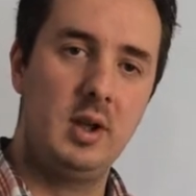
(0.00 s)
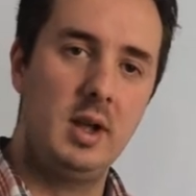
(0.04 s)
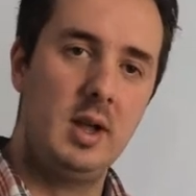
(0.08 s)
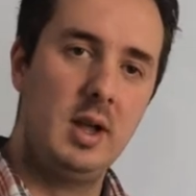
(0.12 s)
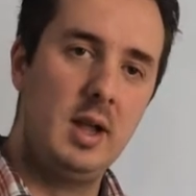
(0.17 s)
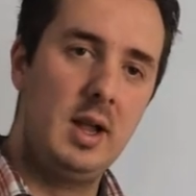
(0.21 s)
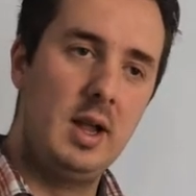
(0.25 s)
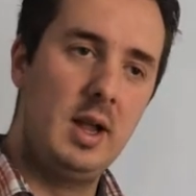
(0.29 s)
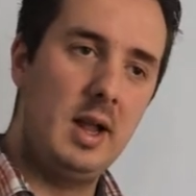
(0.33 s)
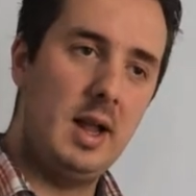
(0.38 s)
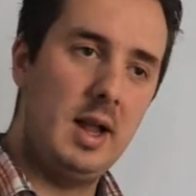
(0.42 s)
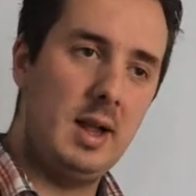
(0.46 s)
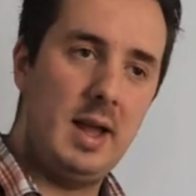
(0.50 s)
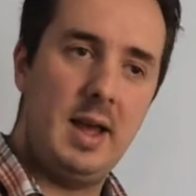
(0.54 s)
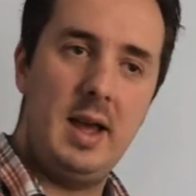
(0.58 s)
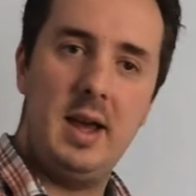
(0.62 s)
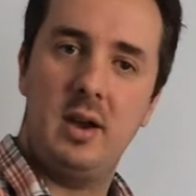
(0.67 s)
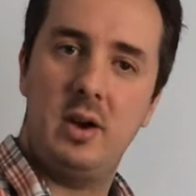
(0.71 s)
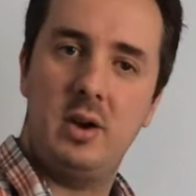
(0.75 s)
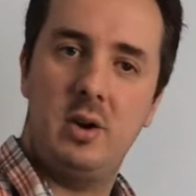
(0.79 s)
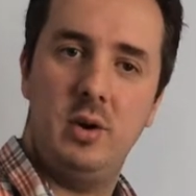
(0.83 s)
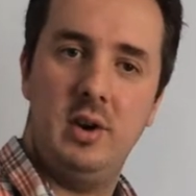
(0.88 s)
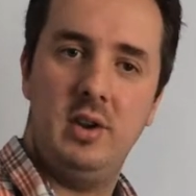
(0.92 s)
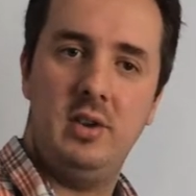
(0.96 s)
So
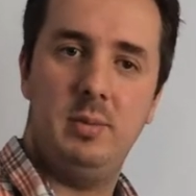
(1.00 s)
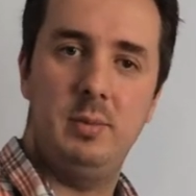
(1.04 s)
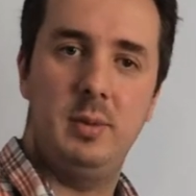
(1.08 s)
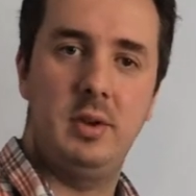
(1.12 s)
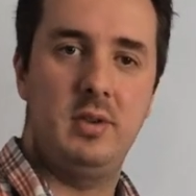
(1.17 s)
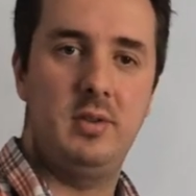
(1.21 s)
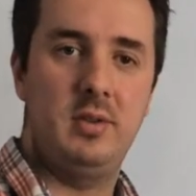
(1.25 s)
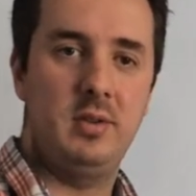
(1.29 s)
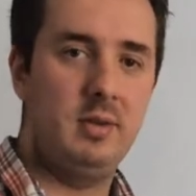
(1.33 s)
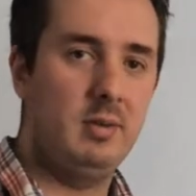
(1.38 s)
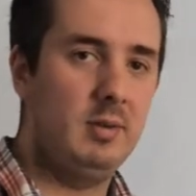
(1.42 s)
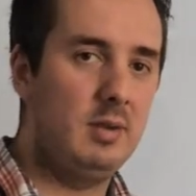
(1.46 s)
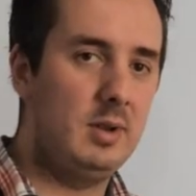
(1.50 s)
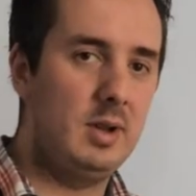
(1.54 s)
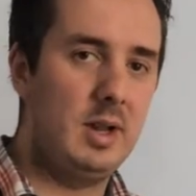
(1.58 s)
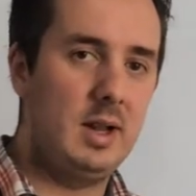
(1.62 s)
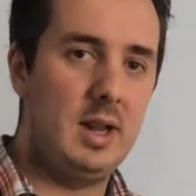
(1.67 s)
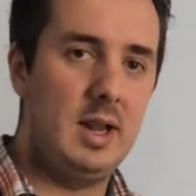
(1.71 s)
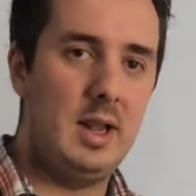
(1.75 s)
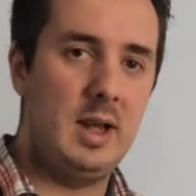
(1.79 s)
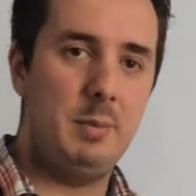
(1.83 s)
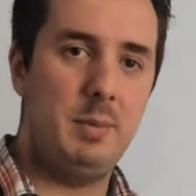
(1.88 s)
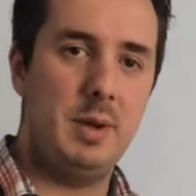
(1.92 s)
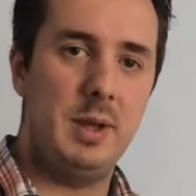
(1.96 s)
at Christmas,
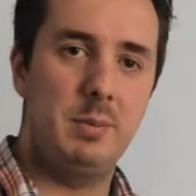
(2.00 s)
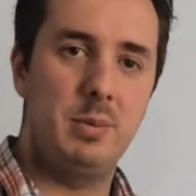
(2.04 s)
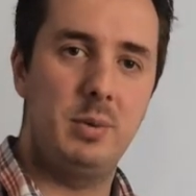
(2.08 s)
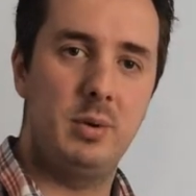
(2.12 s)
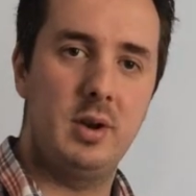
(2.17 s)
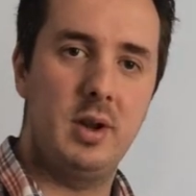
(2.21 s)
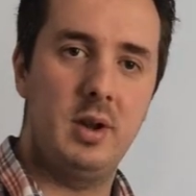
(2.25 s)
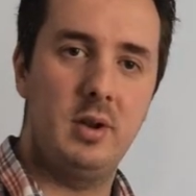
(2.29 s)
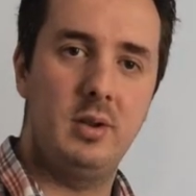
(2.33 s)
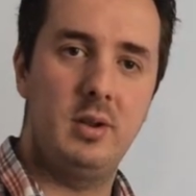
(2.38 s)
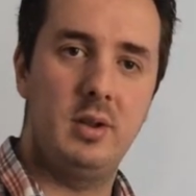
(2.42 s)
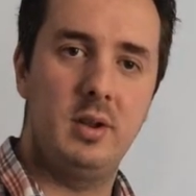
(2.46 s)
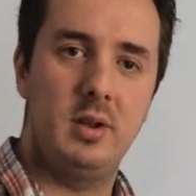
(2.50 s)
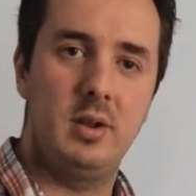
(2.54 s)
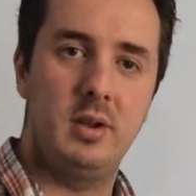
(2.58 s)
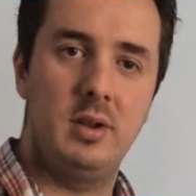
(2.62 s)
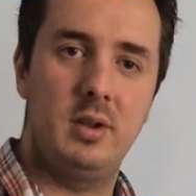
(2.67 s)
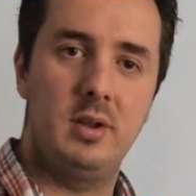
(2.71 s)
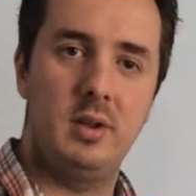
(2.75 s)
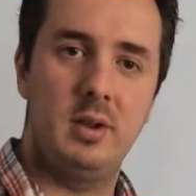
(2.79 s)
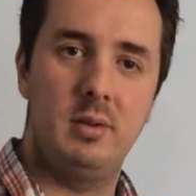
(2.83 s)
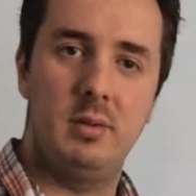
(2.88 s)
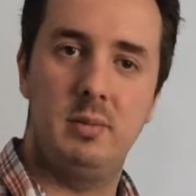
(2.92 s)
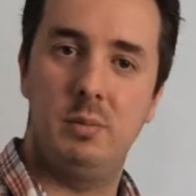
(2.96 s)
let people know
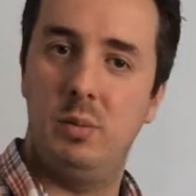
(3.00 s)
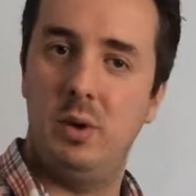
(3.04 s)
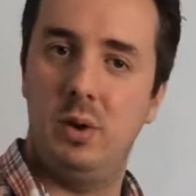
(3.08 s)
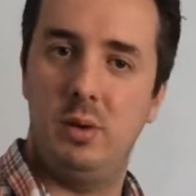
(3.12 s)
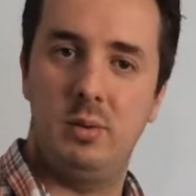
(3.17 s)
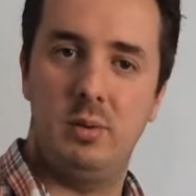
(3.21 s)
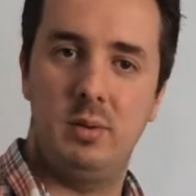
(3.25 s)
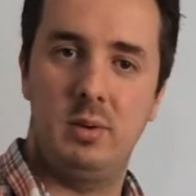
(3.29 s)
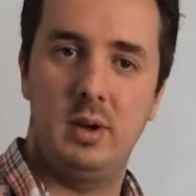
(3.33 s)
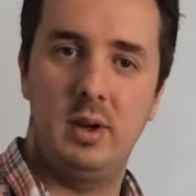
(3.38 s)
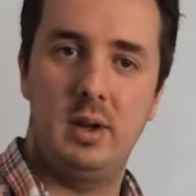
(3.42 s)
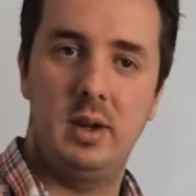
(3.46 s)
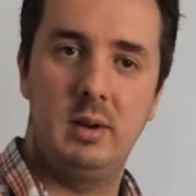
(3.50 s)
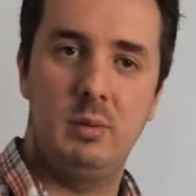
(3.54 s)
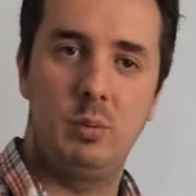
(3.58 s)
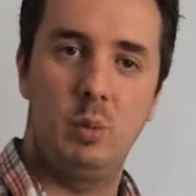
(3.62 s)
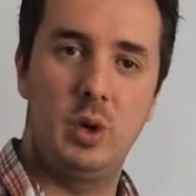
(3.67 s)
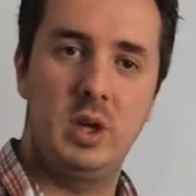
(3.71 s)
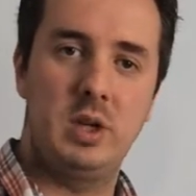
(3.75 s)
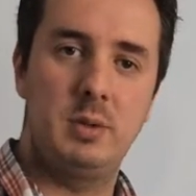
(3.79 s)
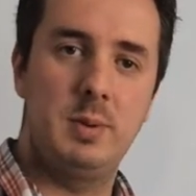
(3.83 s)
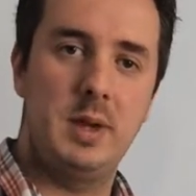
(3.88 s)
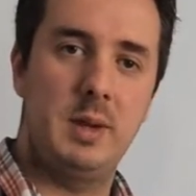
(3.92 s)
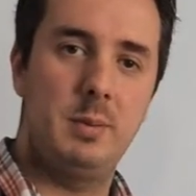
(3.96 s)
that, well,
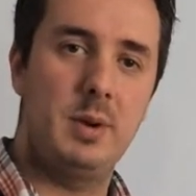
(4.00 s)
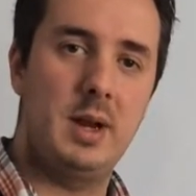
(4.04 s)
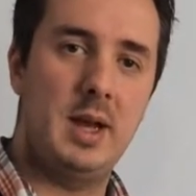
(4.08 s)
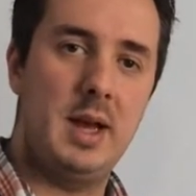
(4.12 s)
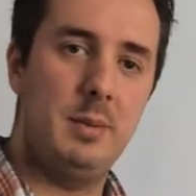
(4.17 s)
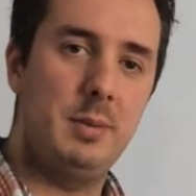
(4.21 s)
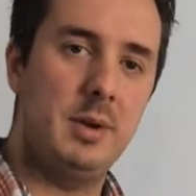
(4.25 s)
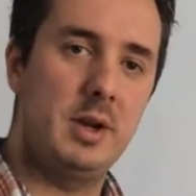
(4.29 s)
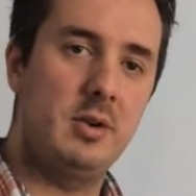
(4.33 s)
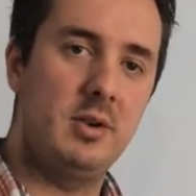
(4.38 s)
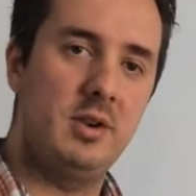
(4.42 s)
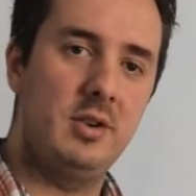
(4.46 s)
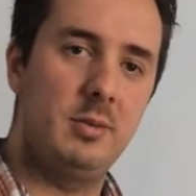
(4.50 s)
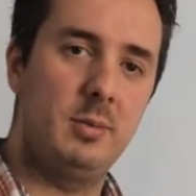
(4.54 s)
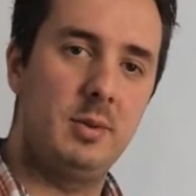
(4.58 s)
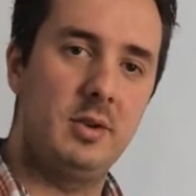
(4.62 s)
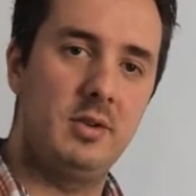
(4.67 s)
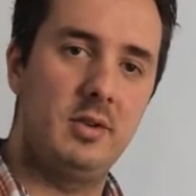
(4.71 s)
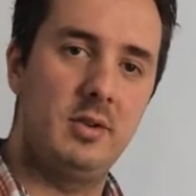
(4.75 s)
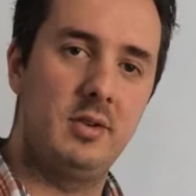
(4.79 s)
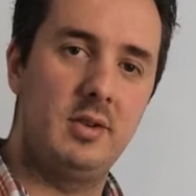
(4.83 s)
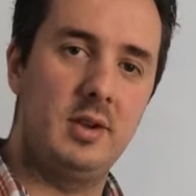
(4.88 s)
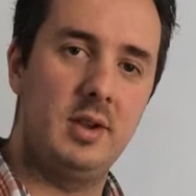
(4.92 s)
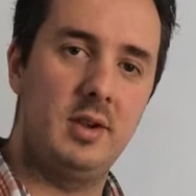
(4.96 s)
wish people a happy
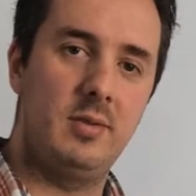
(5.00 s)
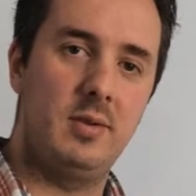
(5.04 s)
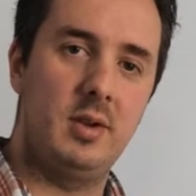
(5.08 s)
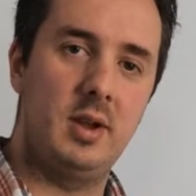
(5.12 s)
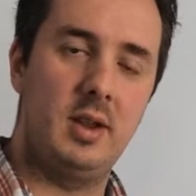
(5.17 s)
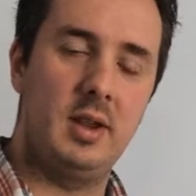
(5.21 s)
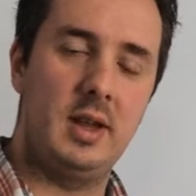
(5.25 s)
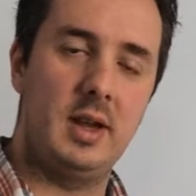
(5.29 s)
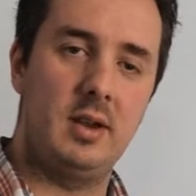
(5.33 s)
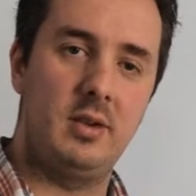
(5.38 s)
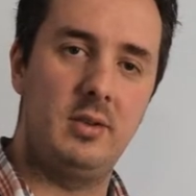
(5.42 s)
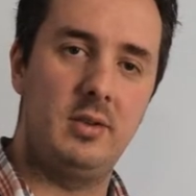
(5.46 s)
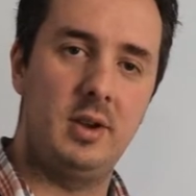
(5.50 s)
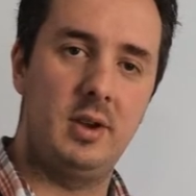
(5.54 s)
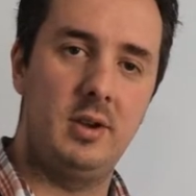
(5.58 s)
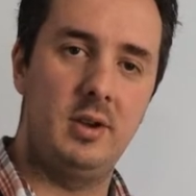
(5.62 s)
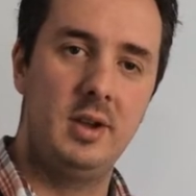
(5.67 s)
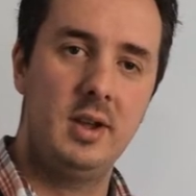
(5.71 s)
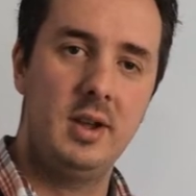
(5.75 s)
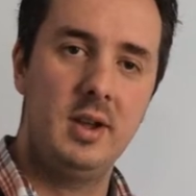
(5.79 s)
Christmas and stuff like that.